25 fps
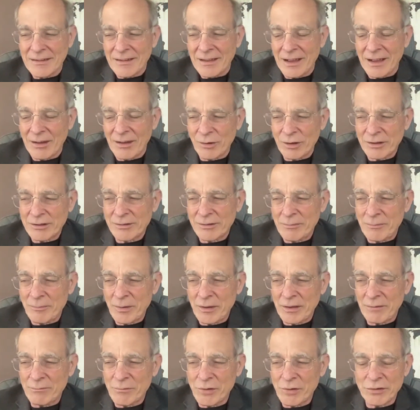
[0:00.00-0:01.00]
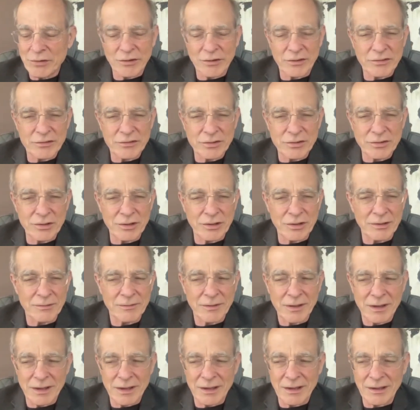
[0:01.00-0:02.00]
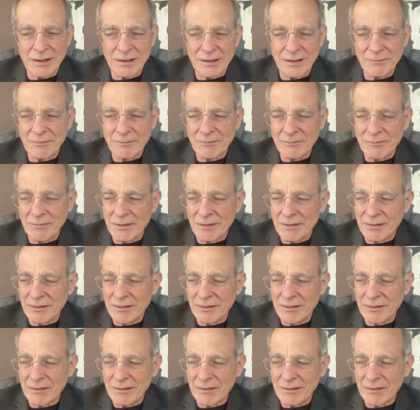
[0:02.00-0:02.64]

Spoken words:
I went to music school and